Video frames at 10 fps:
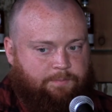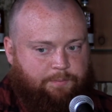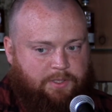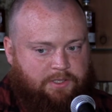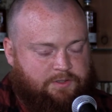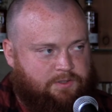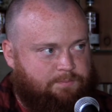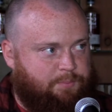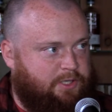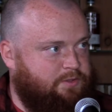
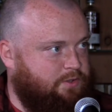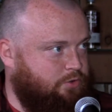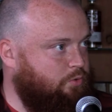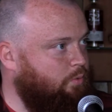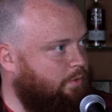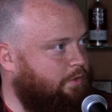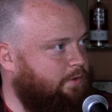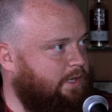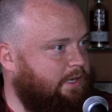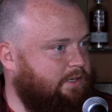the truth.
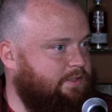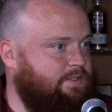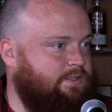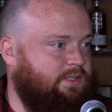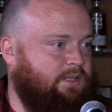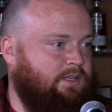And it's,